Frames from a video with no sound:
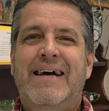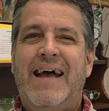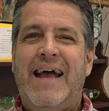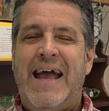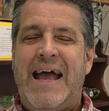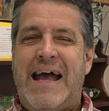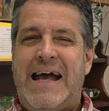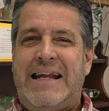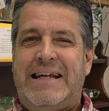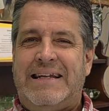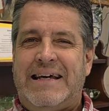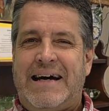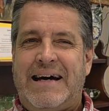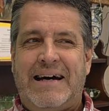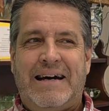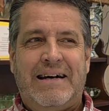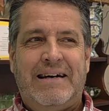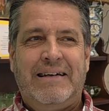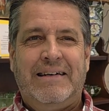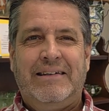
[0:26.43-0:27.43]

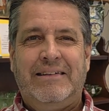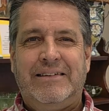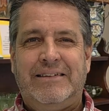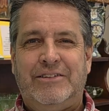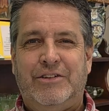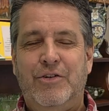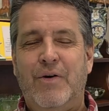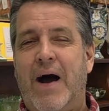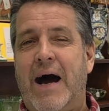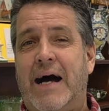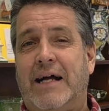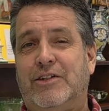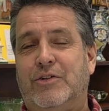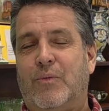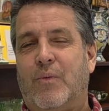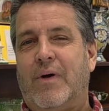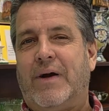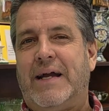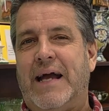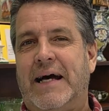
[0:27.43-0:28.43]
And too hot
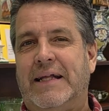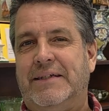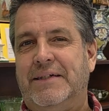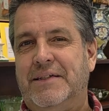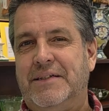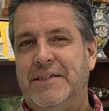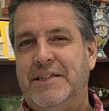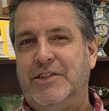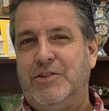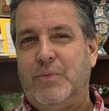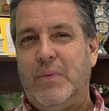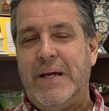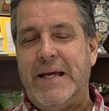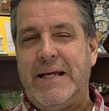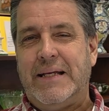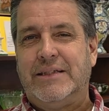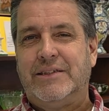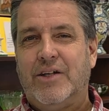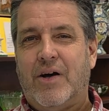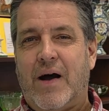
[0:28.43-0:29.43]
to work out there this
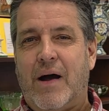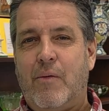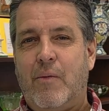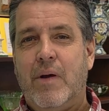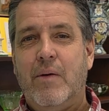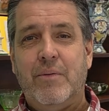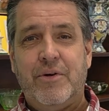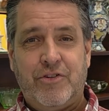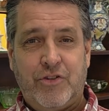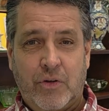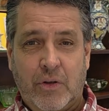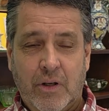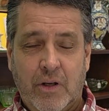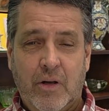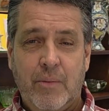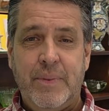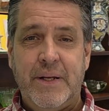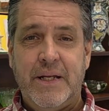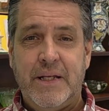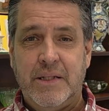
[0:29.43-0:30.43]
week. So we would do a
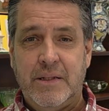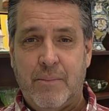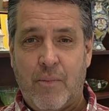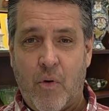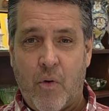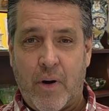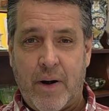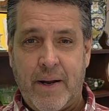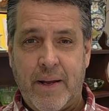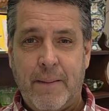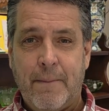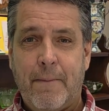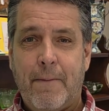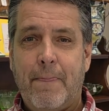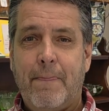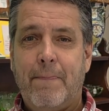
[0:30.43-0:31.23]
little bit in the morning.